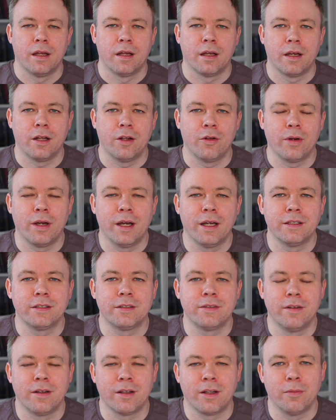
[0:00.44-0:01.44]
Hello
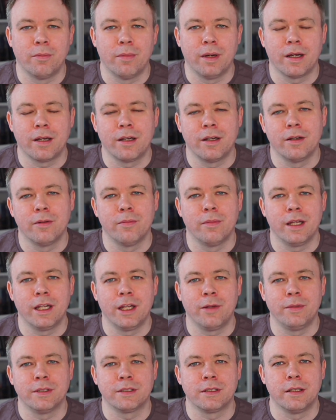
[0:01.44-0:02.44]
guys, welcome back. My
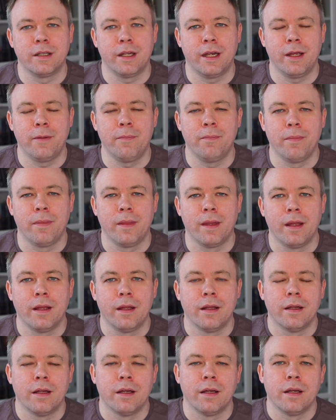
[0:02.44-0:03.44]
name is Andrei.
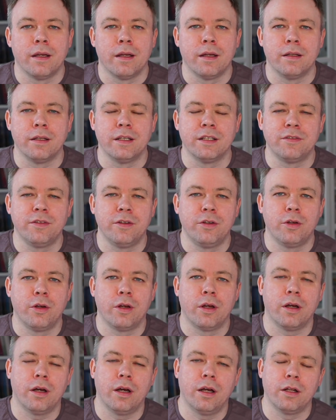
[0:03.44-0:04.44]
In this
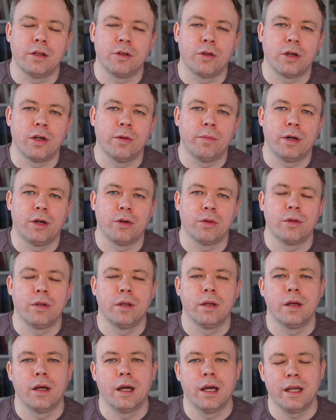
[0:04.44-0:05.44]
video, I'll talk about
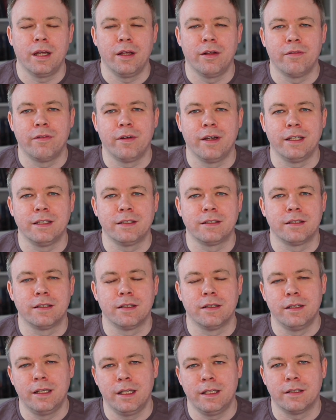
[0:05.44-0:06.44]
Hugging Face
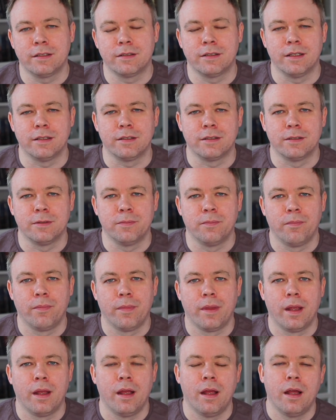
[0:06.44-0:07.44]
datasets.
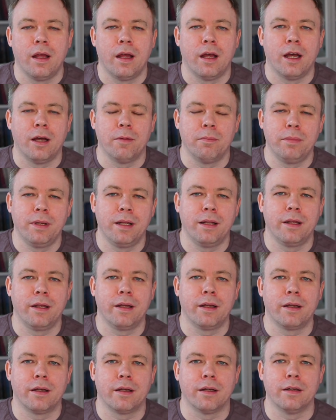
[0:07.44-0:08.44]
I'm
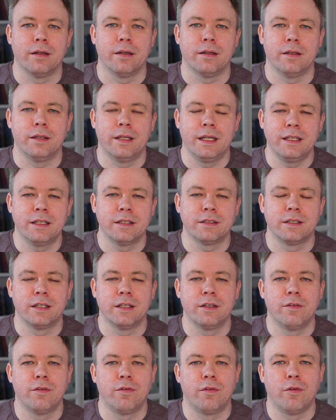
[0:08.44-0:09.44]
building a
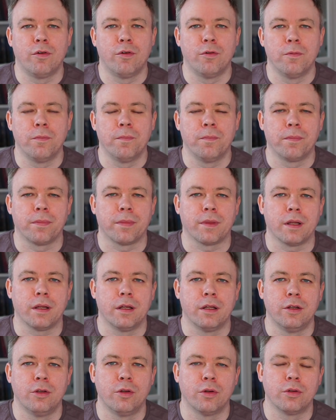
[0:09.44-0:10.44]
dataset for
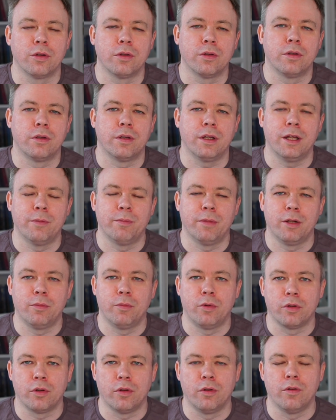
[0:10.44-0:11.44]
Donut ML
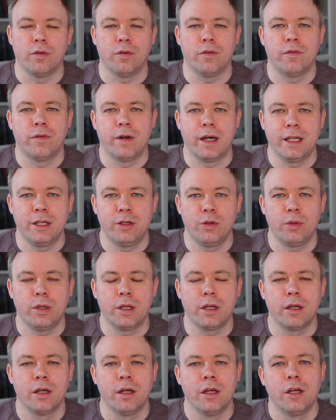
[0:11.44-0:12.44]
model fine
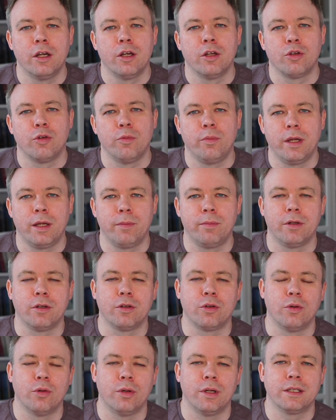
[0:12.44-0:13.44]
tuning to be able
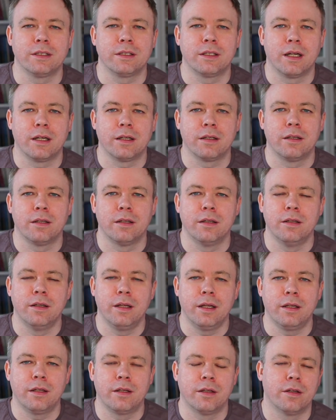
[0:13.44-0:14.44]
to extract
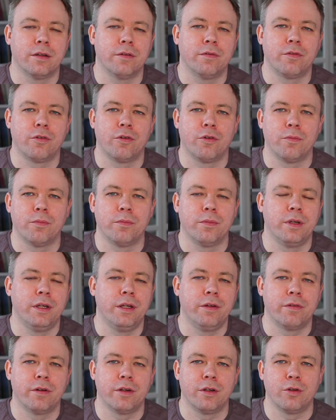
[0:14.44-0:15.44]
data from
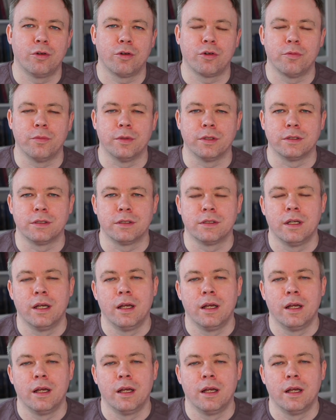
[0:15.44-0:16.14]
different documents.